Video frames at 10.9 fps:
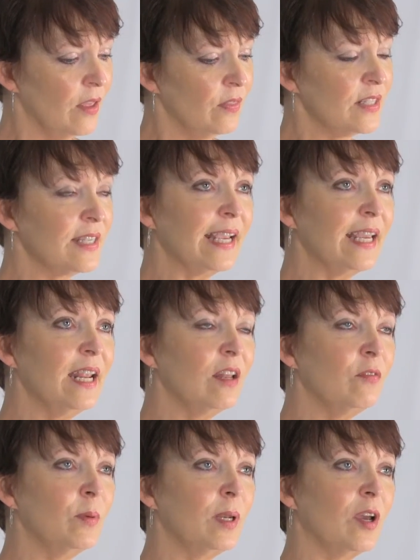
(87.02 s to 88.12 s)
The second
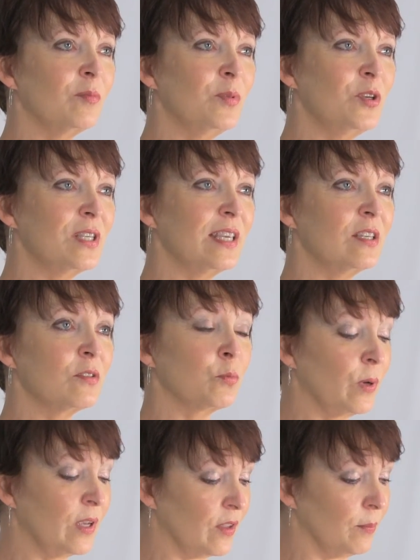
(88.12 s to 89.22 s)
element of music is
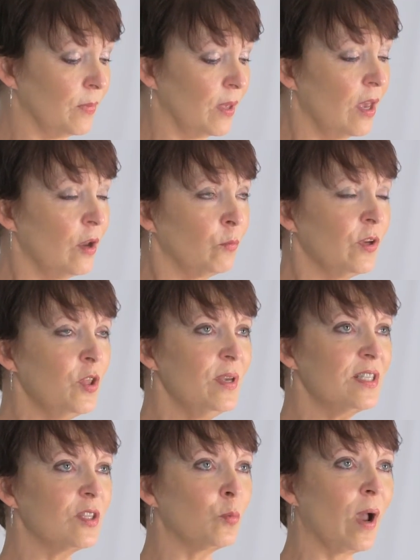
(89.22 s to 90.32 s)
rhythm. Rhythm
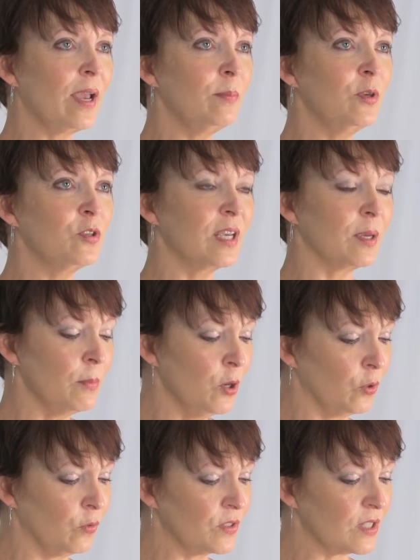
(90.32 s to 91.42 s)
is the way music
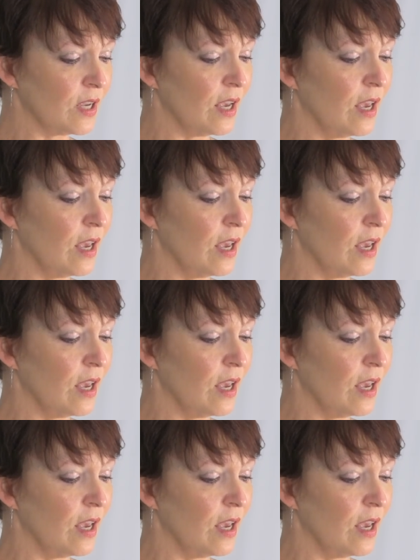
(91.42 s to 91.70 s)
moves.